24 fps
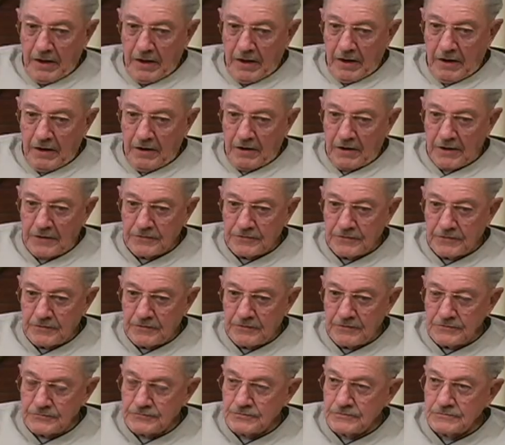And I said,
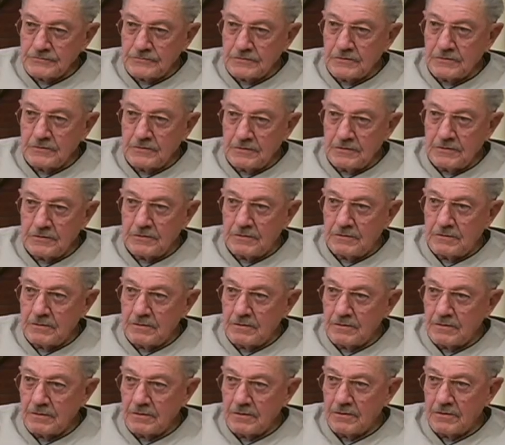this isn't good.
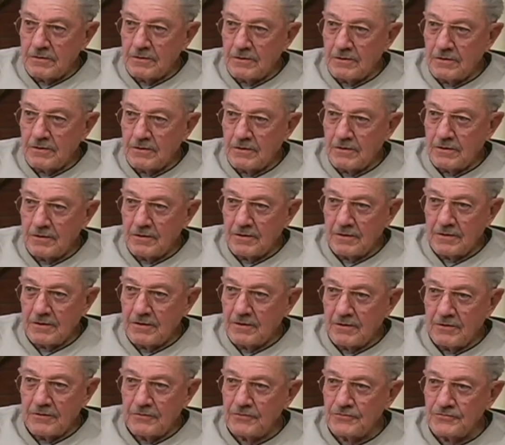
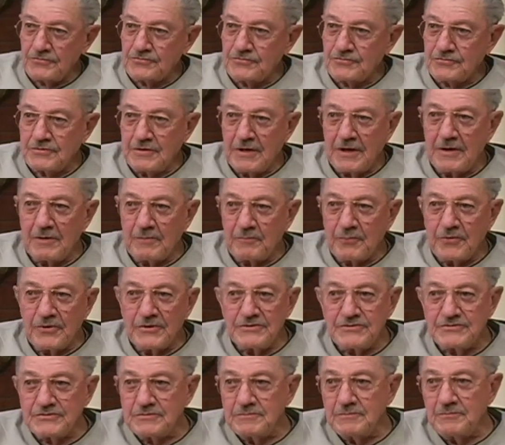This is not a
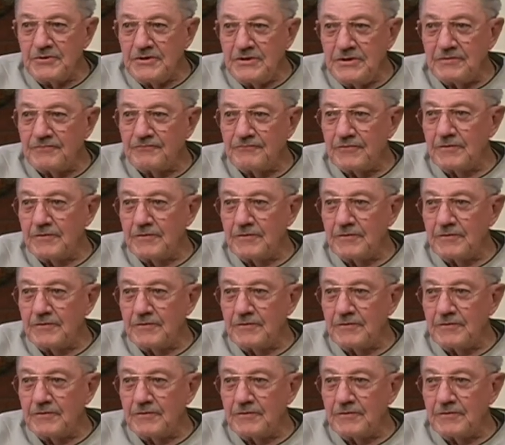place to be. If